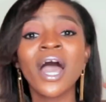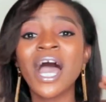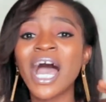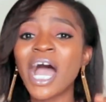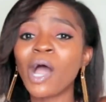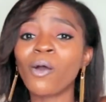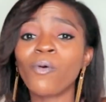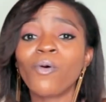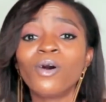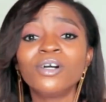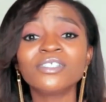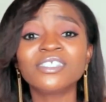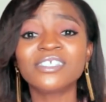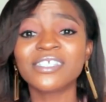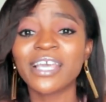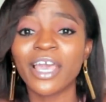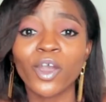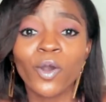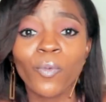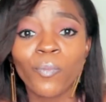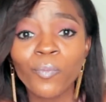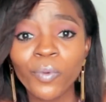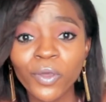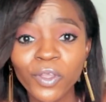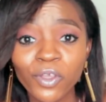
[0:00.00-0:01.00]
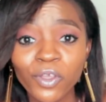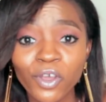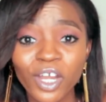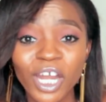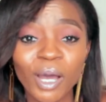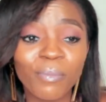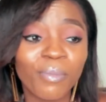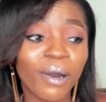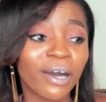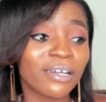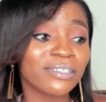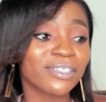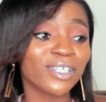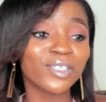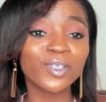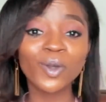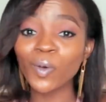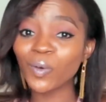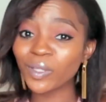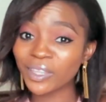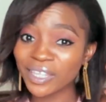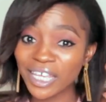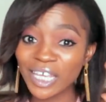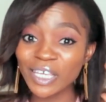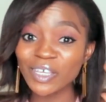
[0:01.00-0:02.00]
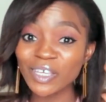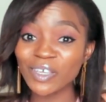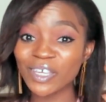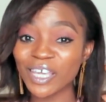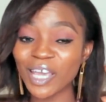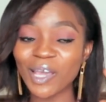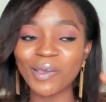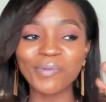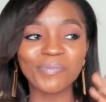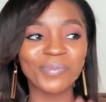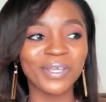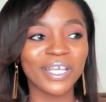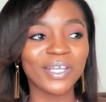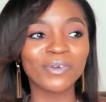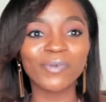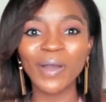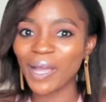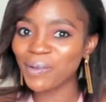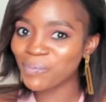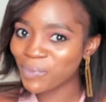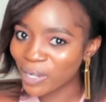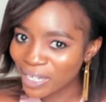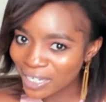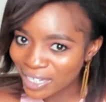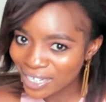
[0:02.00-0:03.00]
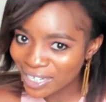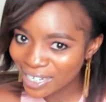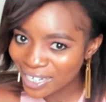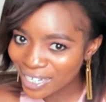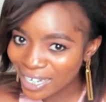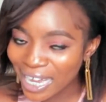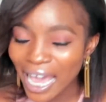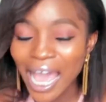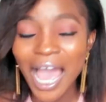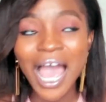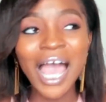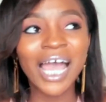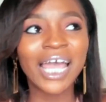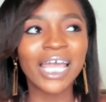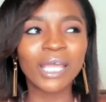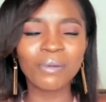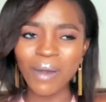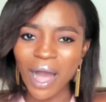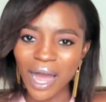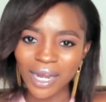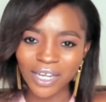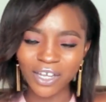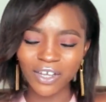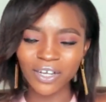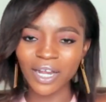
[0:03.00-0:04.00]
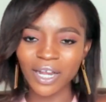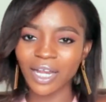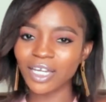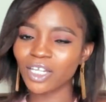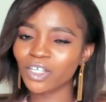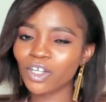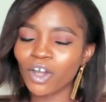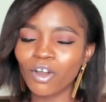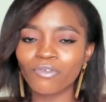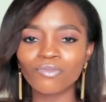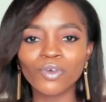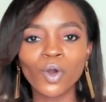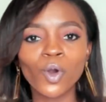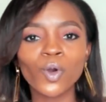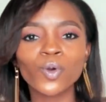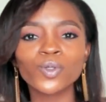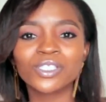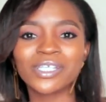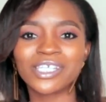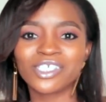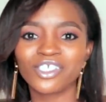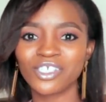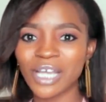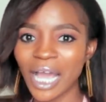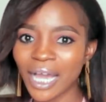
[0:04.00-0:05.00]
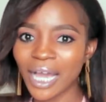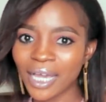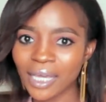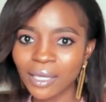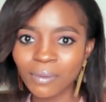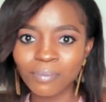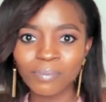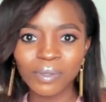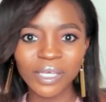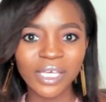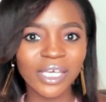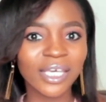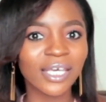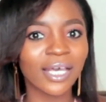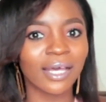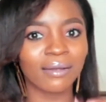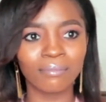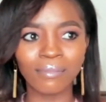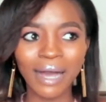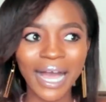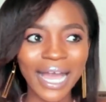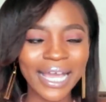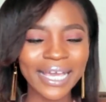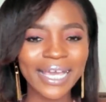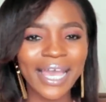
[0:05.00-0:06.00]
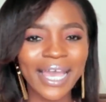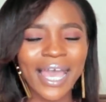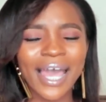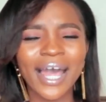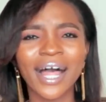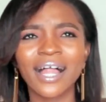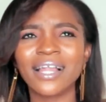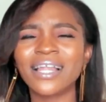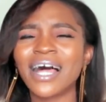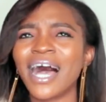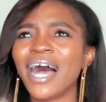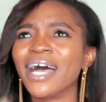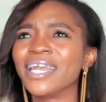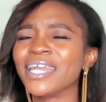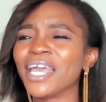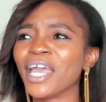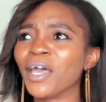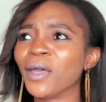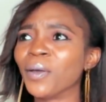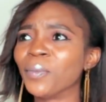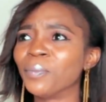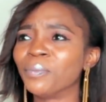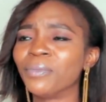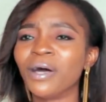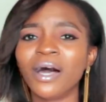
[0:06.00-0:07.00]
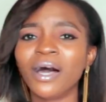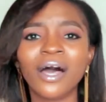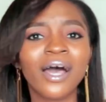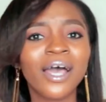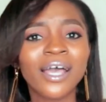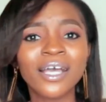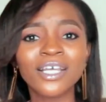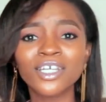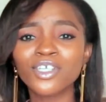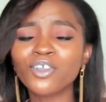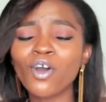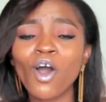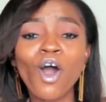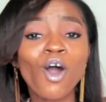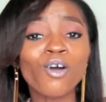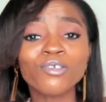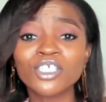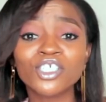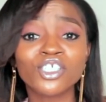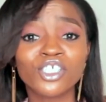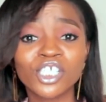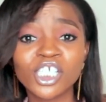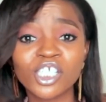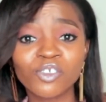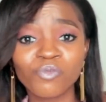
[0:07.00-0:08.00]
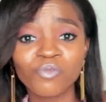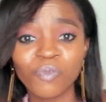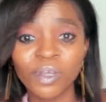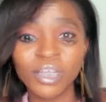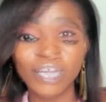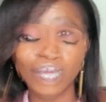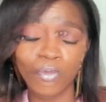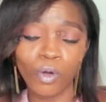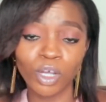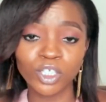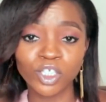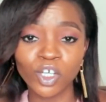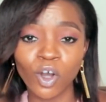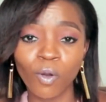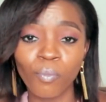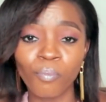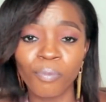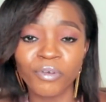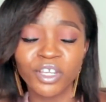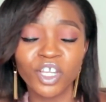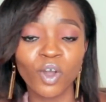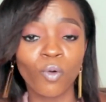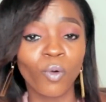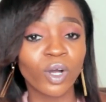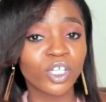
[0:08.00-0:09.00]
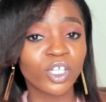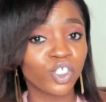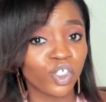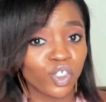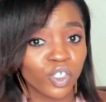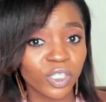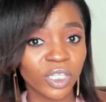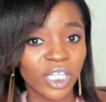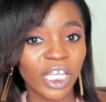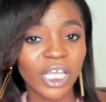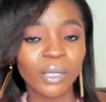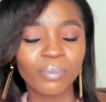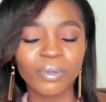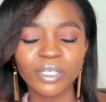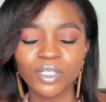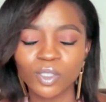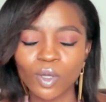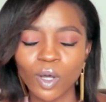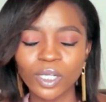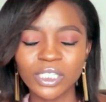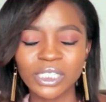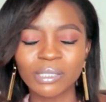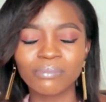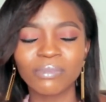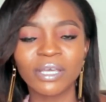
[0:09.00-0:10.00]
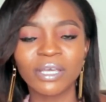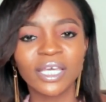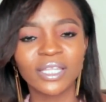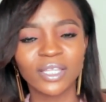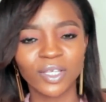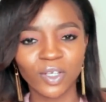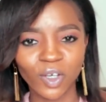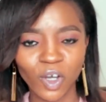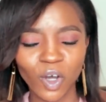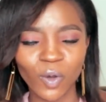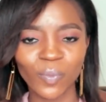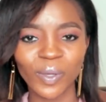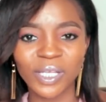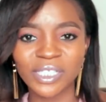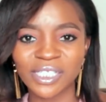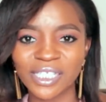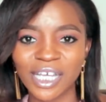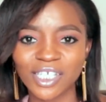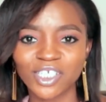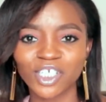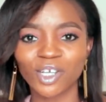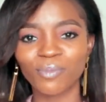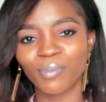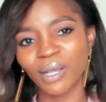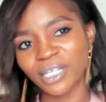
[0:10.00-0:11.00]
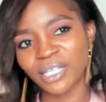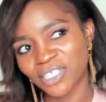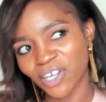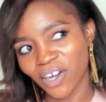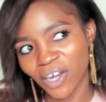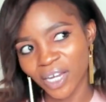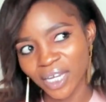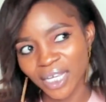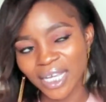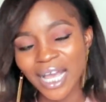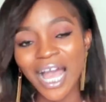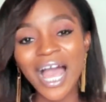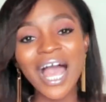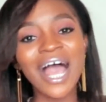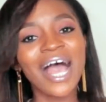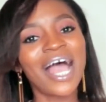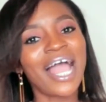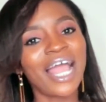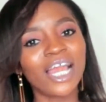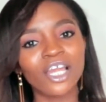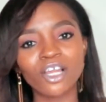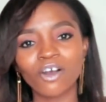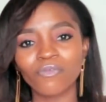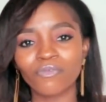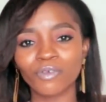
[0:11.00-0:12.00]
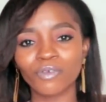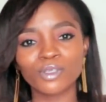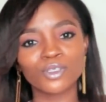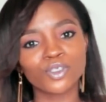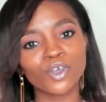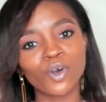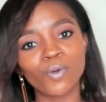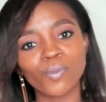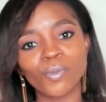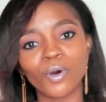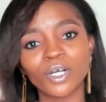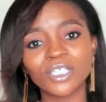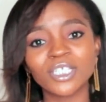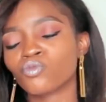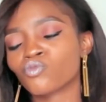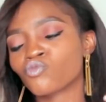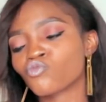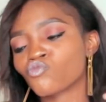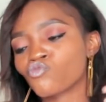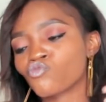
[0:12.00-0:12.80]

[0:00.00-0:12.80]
I want to hear your opinion about this whole thing. You get me? Whitemoney, Emmanuel, and Liquorose'S, Jackie B, and Michael, and you know, all the gist really. What's your opinion? What do you think? Please talk to me in the comment section, my darling. I love you so much.